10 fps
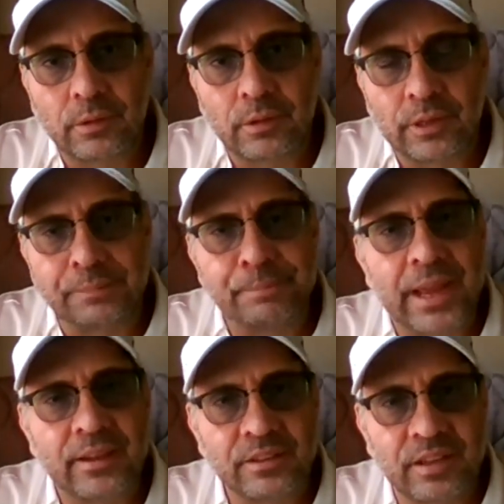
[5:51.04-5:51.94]
get
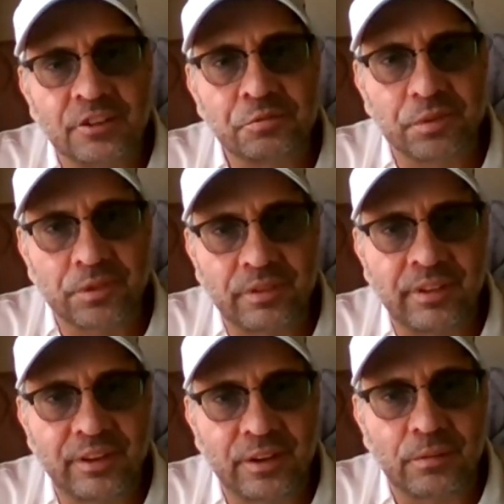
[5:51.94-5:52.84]
back in touch with,
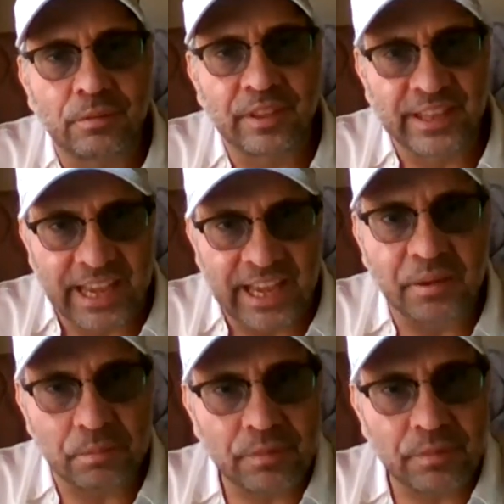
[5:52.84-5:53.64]
you know, the game